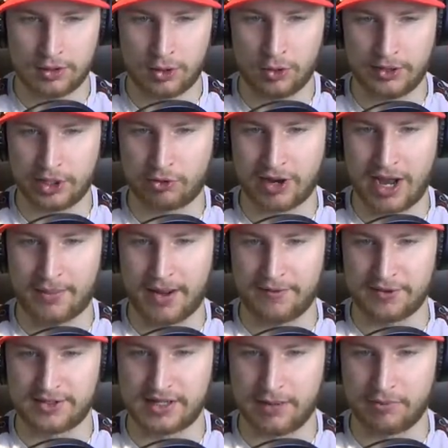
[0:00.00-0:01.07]
Holy crap, I
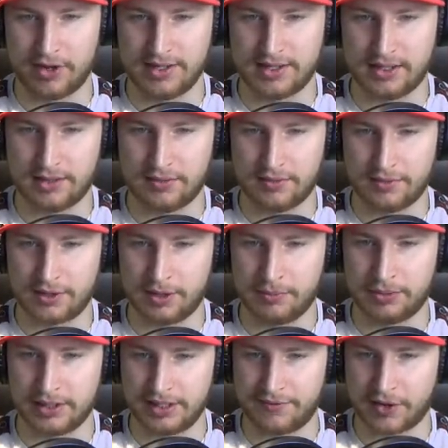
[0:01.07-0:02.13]
for some reason
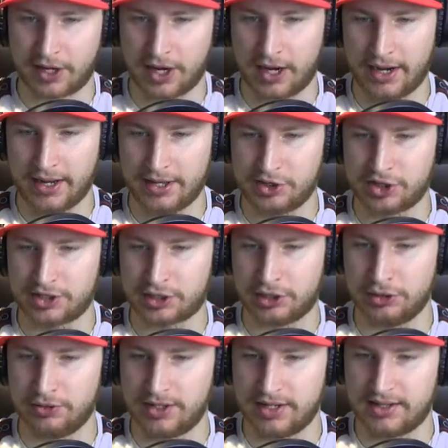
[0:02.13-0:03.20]
completely forgot and just
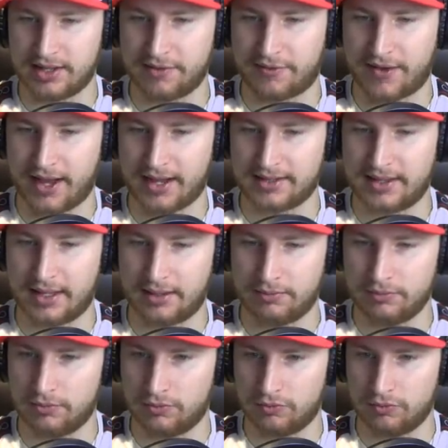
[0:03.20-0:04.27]
clued into the fact that
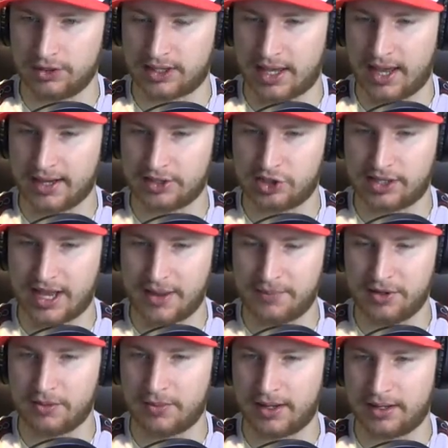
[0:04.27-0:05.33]
what the heck just
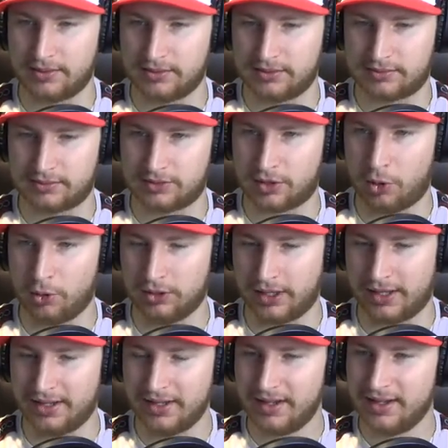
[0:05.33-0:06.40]
happened to my
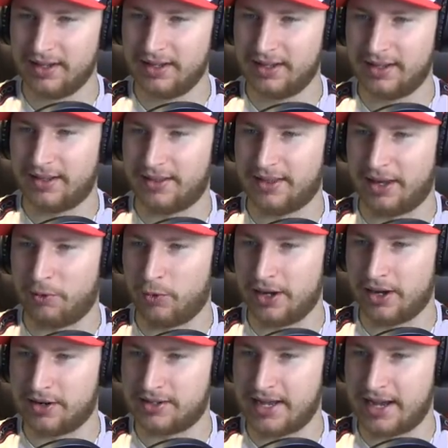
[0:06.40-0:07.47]
goalie. That we are